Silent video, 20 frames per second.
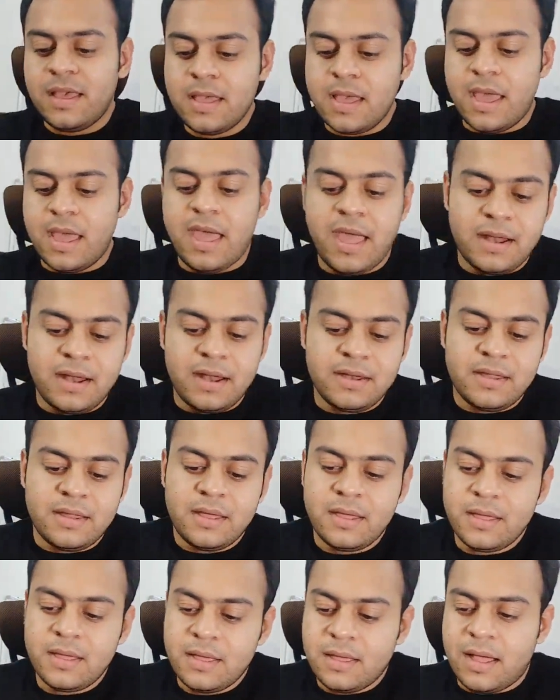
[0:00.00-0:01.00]
And
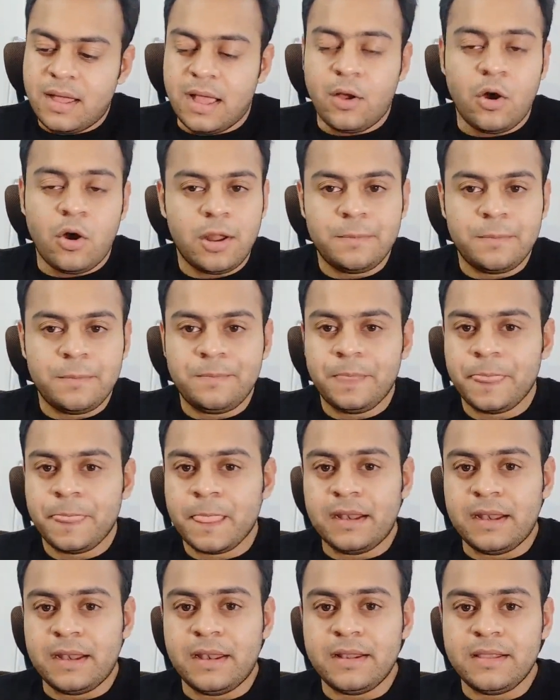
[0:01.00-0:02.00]
I got up,
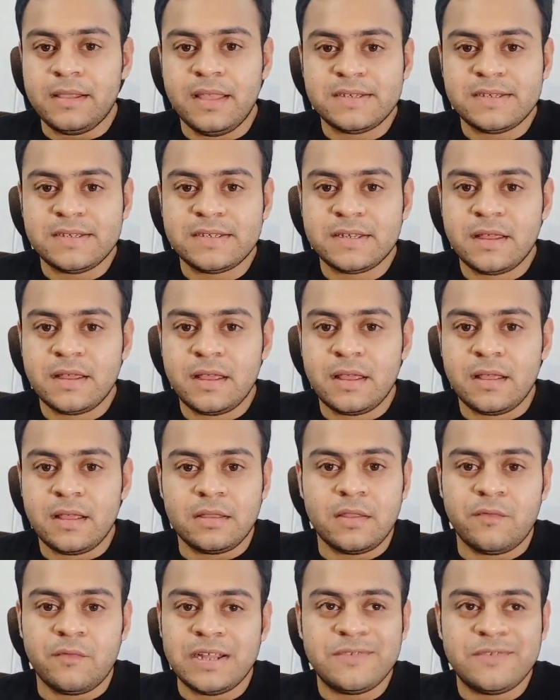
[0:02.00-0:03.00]
I did this.
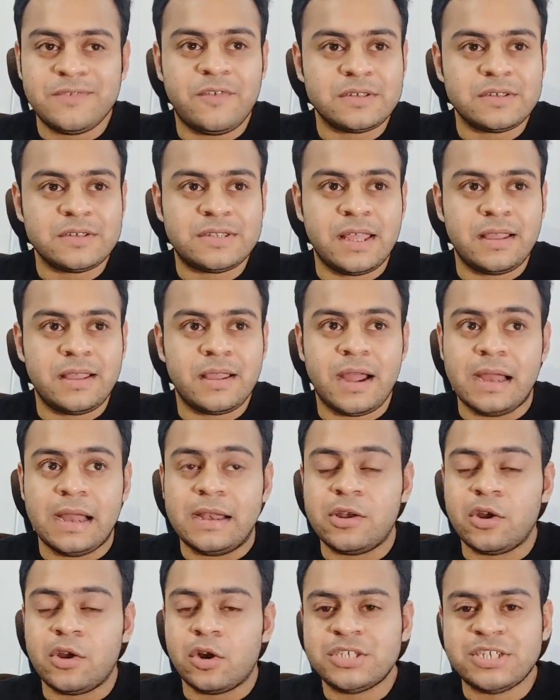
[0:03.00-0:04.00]
The very first thing, I did
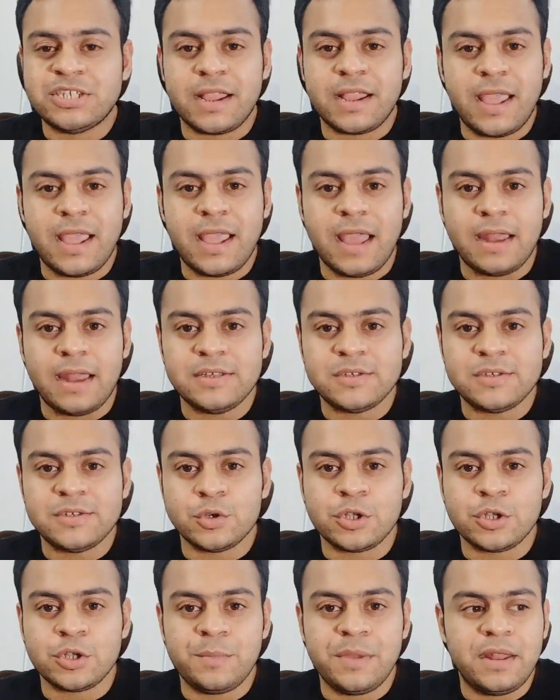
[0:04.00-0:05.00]
not check any
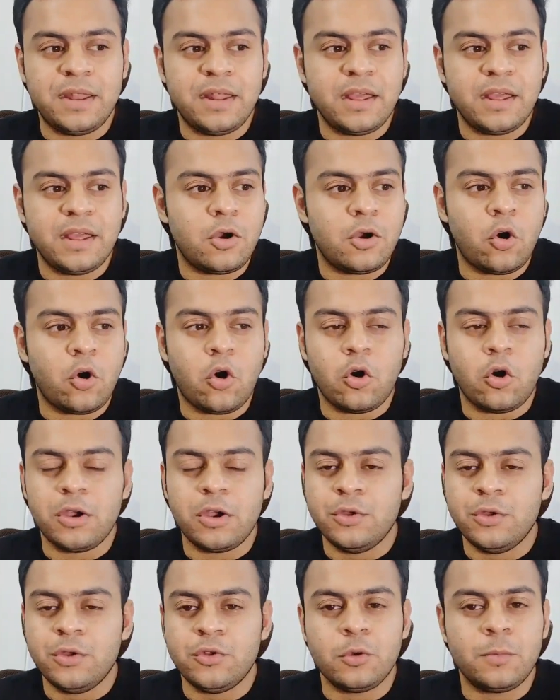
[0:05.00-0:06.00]
social media or
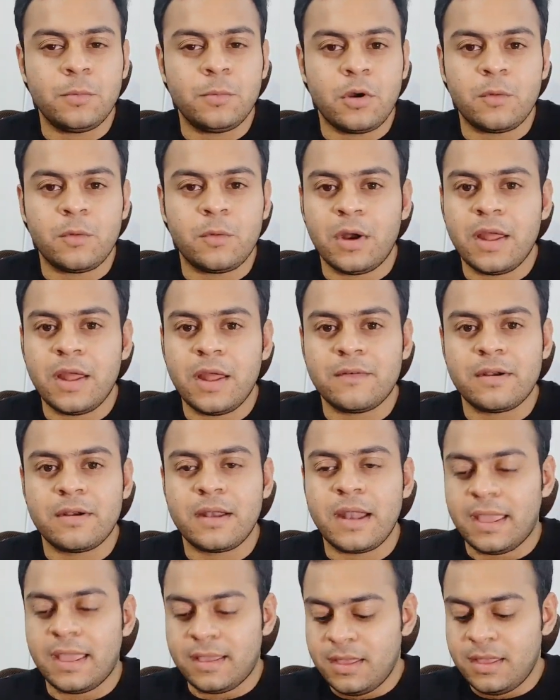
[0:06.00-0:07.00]
YouTube or whatever.
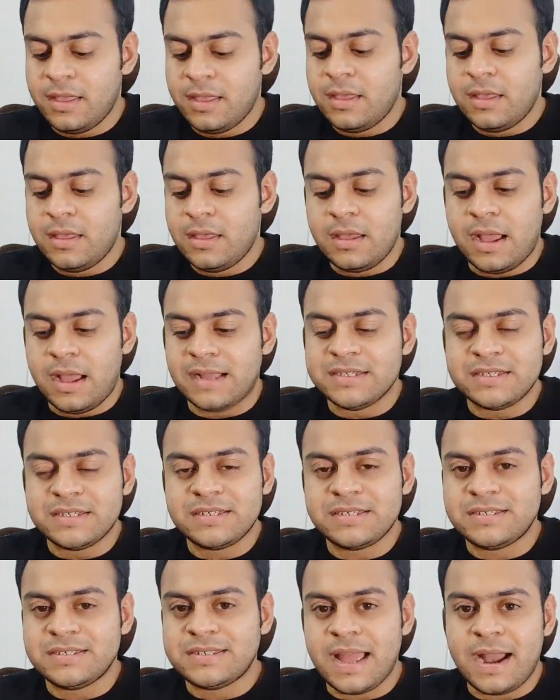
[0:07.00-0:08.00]
Like I
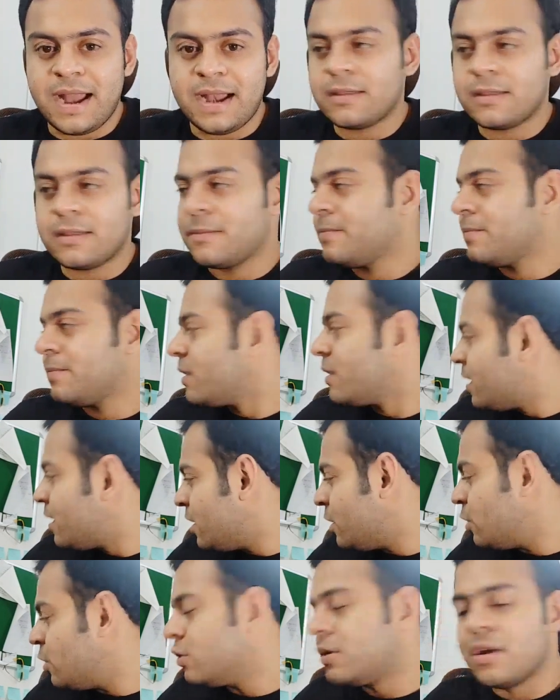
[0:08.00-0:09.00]
just sat,
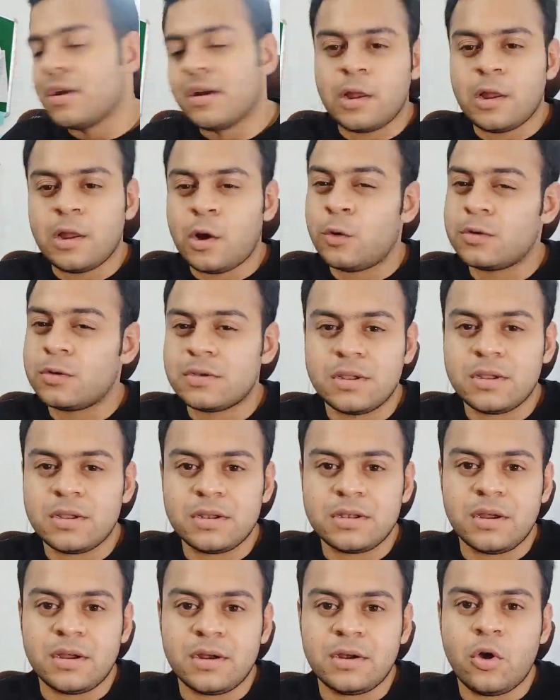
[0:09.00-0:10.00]
turned
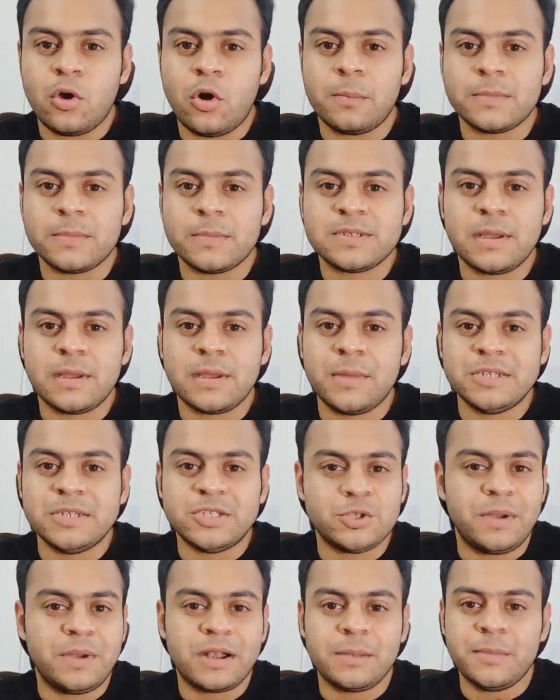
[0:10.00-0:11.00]
on some
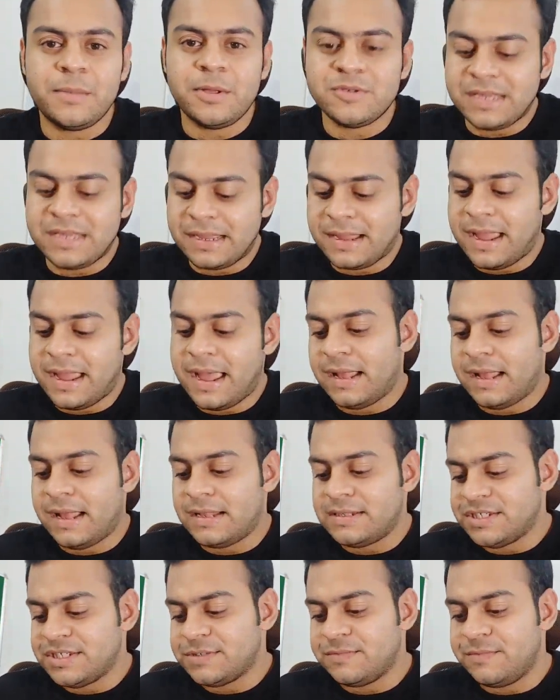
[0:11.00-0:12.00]
instrumental music and
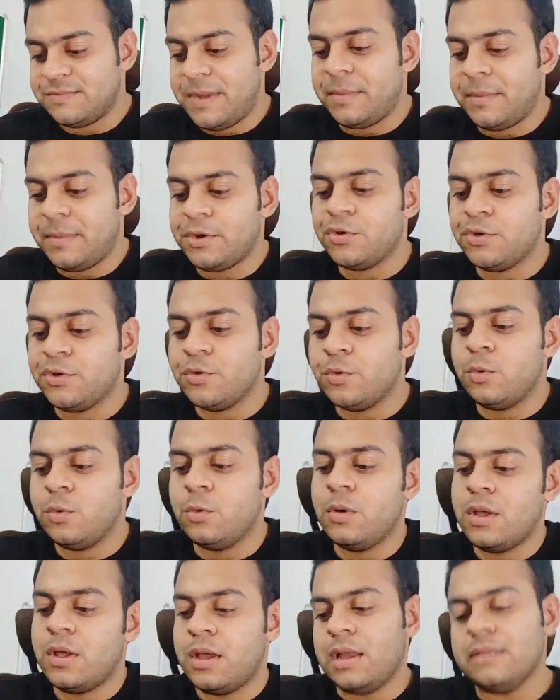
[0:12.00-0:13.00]
just made my
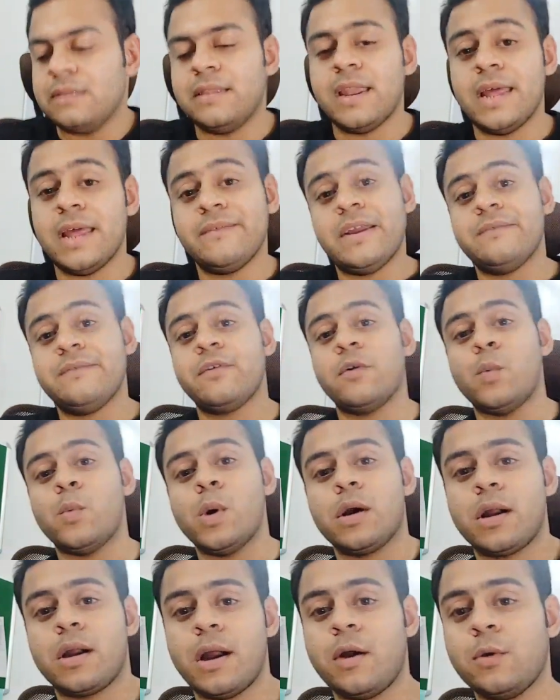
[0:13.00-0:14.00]
to-do. Then I went for
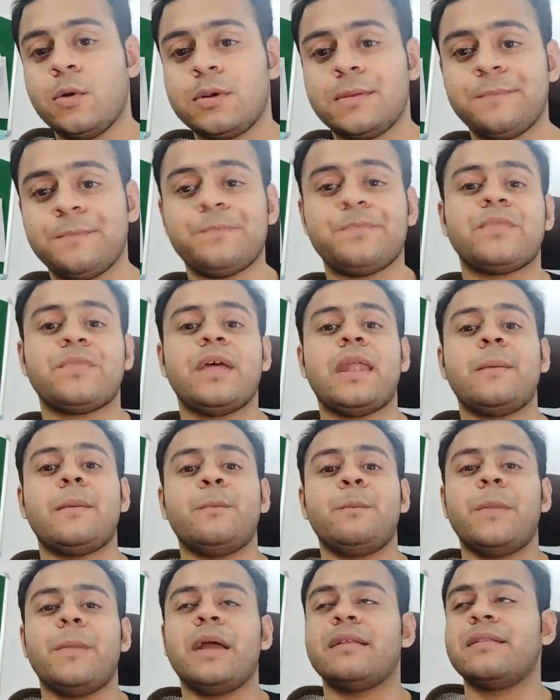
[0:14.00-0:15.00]
workout.
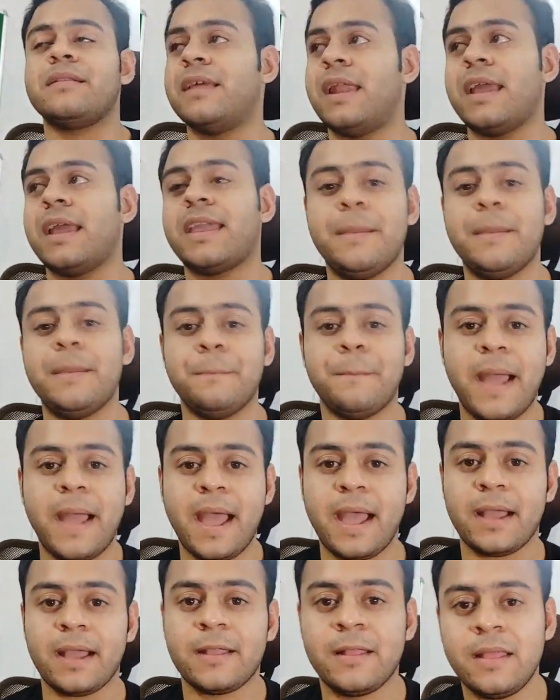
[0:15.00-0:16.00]
Then I came
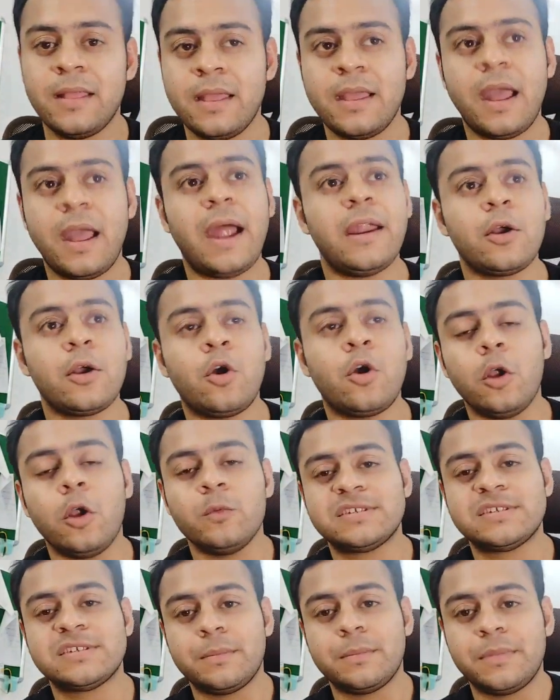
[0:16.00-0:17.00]
back, had a call
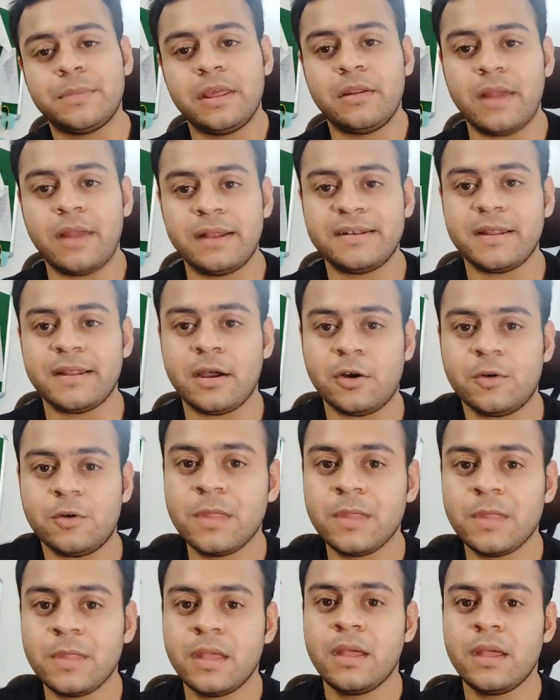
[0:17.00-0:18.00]
with somebody right
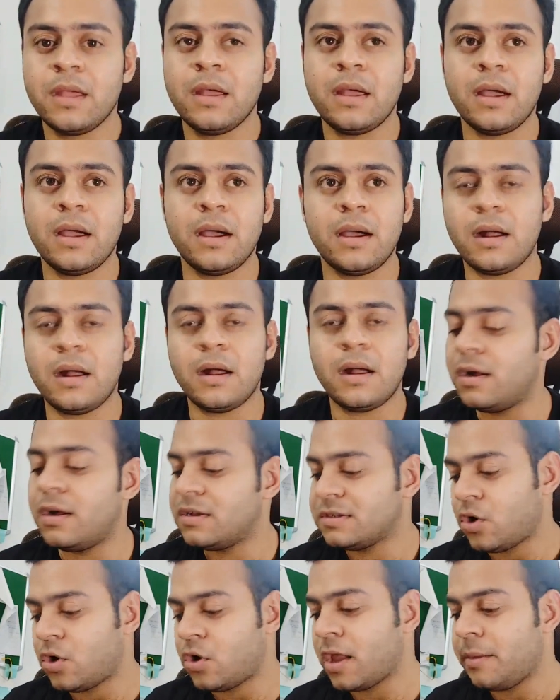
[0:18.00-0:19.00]
now,
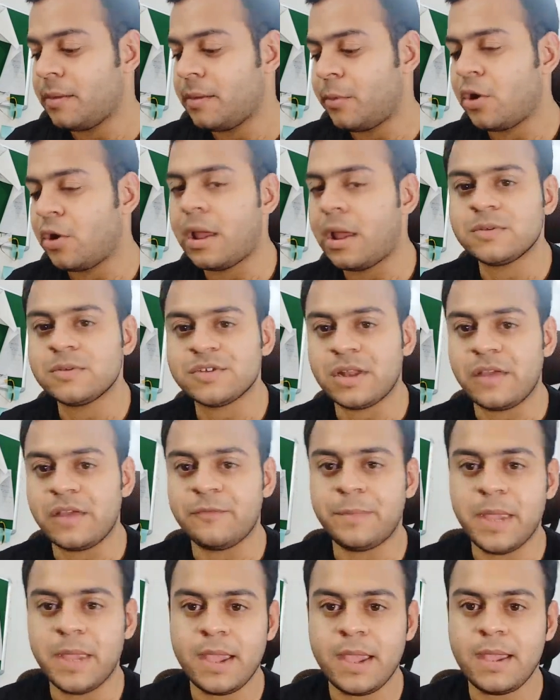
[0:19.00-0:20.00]
talking about Amazon
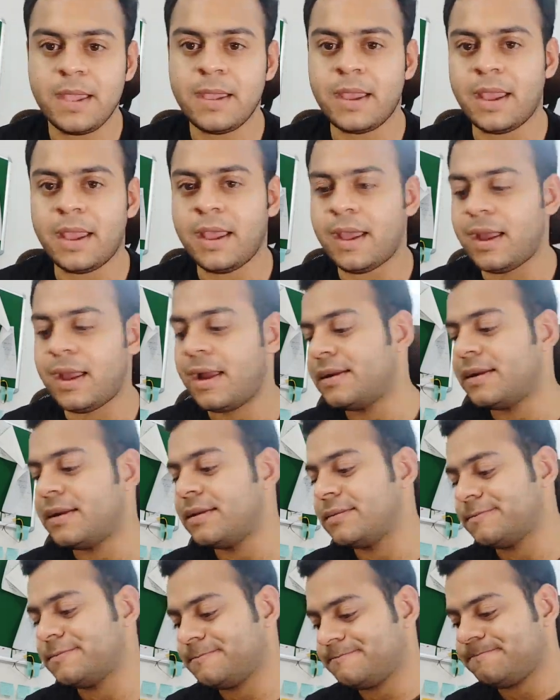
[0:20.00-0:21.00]
FBA, and
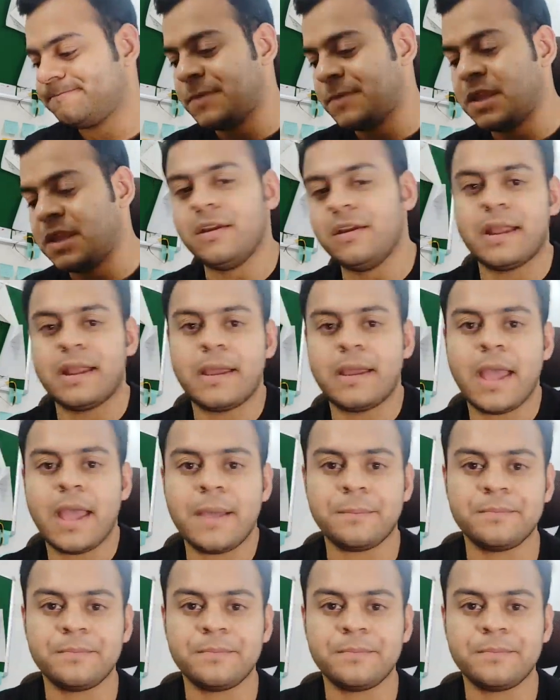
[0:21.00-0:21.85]
here I am.